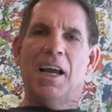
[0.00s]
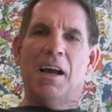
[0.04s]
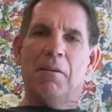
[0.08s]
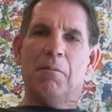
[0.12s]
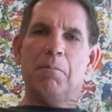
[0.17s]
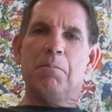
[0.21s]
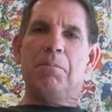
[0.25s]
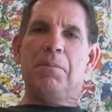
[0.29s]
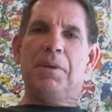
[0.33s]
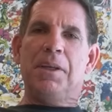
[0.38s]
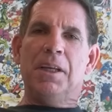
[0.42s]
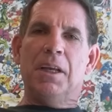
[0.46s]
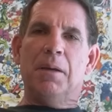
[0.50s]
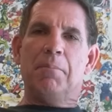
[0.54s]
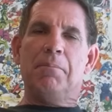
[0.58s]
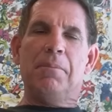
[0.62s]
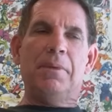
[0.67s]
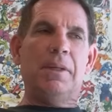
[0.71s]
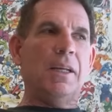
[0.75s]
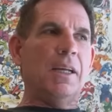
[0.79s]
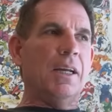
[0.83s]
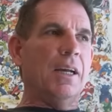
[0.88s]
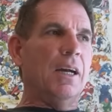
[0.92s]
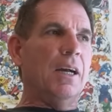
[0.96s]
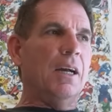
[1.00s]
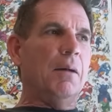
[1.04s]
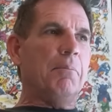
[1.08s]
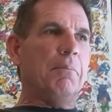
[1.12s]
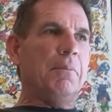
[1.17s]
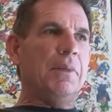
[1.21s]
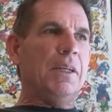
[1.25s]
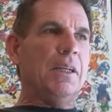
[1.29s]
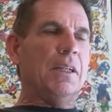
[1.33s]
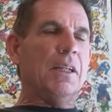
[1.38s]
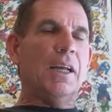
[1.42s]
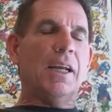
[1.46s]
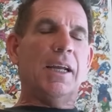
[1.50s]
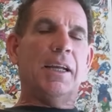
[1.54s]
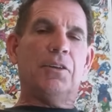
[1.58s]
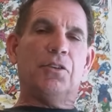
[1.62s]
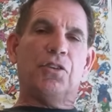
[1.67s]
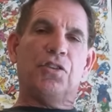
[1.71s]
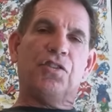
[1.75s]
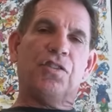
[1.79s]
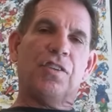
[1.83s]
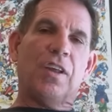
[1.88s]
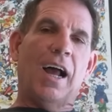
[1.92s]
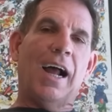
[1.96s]
Yeah, Mia, Mia, Mila, and
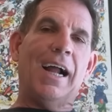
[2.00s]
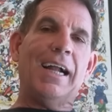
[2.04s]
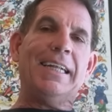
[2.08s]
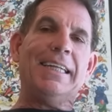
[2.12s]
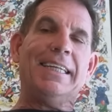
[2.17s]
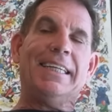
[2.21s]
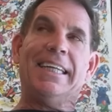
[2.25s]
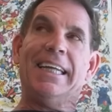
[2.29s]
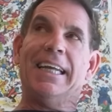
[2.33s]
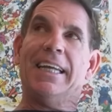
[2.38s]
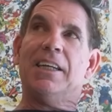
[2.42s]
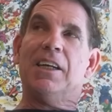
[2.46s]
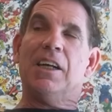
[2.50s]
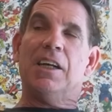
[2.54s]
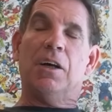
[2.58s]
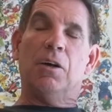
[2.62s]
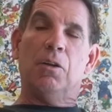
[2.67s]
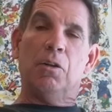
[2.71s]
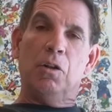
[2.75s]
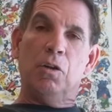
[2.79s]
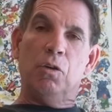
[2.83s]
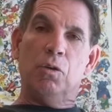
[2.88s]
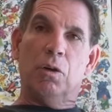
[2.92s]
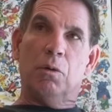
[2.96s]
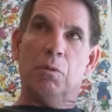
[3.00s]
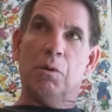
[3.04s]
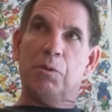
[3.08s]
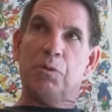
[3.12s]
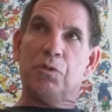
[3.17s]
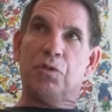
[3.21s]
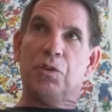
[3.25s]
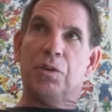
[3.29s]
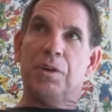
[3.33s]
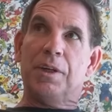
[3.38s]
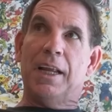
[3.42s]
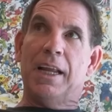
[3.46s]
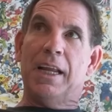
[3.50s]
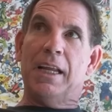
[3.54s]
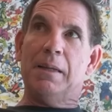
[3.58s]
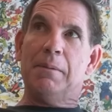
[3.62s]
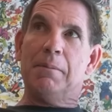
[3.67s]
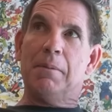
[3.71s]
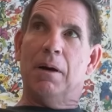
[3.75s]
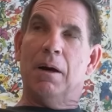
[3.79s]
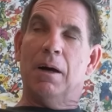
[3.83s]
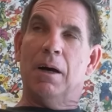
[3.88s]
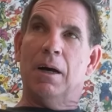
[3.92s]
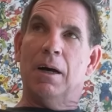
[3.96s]
her sidekick, Alu- what was her
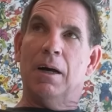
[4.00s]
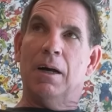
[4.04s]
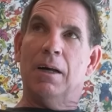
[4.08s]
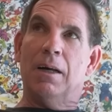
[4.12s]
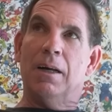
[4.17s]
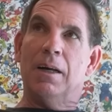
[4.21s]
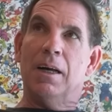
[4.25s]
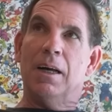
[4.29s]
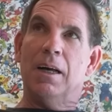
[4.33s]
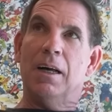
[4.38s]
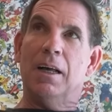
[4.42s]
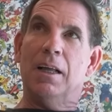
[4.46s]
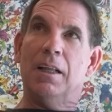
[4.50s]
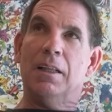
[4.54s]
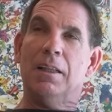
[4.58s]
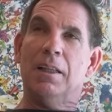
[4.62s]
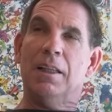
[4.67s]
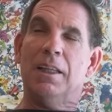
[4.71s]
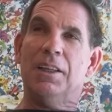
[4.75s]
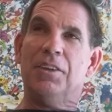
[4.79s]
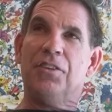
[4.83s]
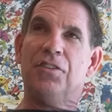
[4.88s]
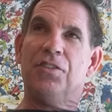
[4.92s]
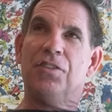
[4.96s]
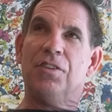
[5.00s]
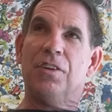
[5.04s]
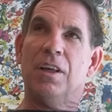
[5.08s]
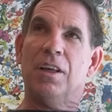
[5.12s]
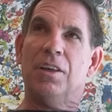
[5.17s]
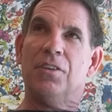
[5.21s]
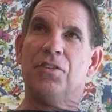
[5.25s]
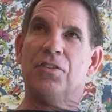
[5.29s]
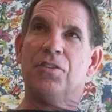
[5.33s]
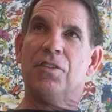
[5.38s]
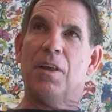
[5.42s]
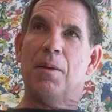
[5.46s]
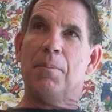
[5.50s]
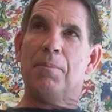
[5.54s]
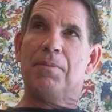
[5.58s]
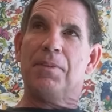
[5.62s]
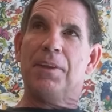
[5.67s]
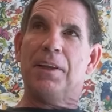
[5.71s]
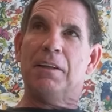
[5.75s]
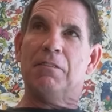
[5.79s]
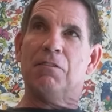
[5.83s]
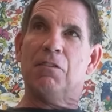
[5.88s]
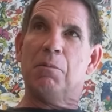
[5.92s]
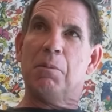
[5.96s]
name? Uh, Alyssa
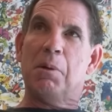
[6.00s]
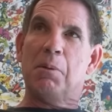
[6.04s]
something.